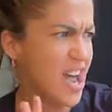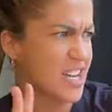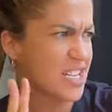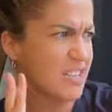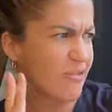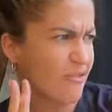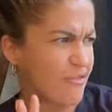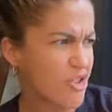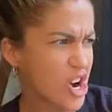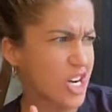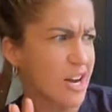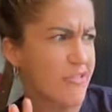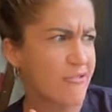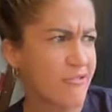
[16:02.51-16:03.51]
That is
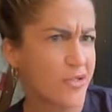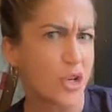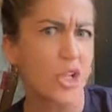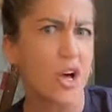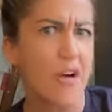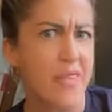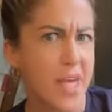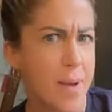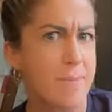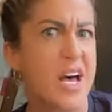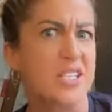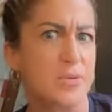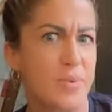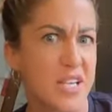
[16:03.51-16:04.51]
freaking full on. There
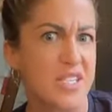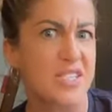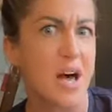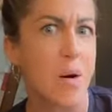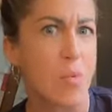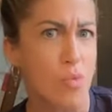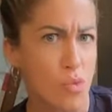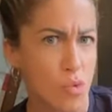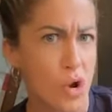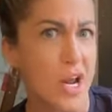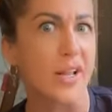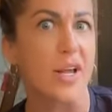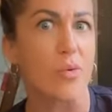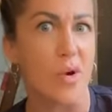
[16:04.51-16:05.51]
must be some
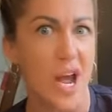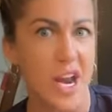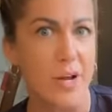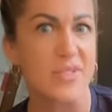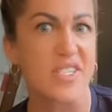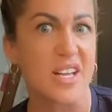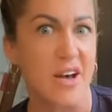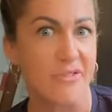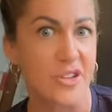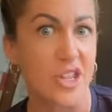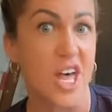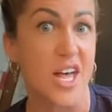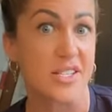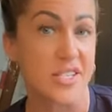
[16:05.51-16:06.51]
really random stuff
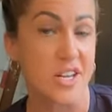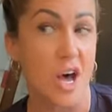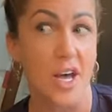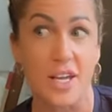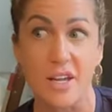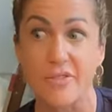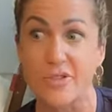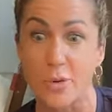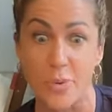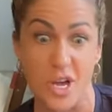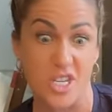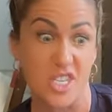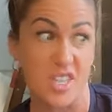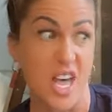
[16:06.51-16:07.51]
in that psyche of the
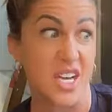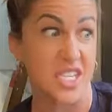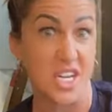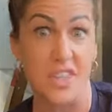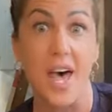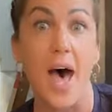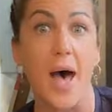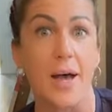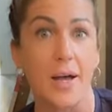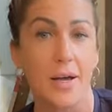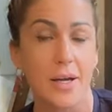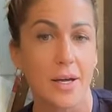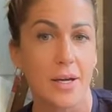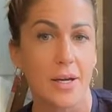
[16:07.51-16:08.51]
person that did that.
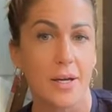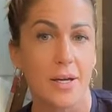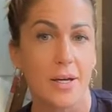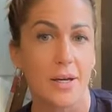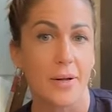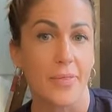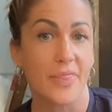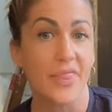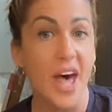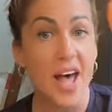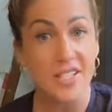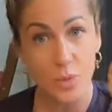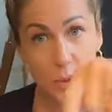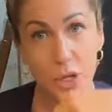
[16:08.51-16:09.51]

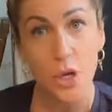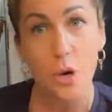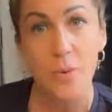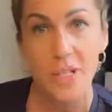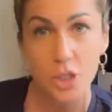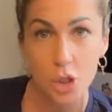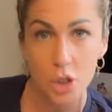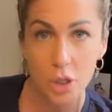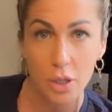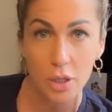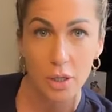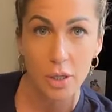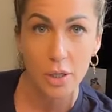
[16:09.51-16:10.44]
That's what you're meant to do.